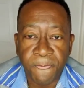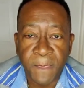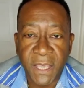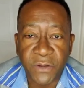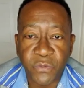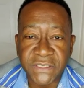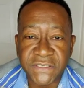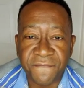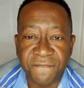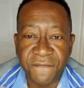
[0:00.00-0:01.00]
it was
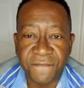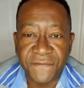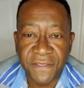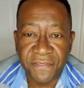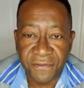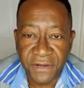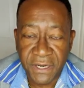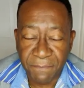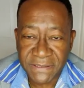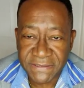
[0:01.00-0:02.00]

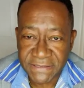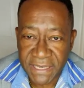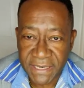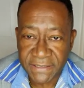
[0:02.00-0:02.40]
53%.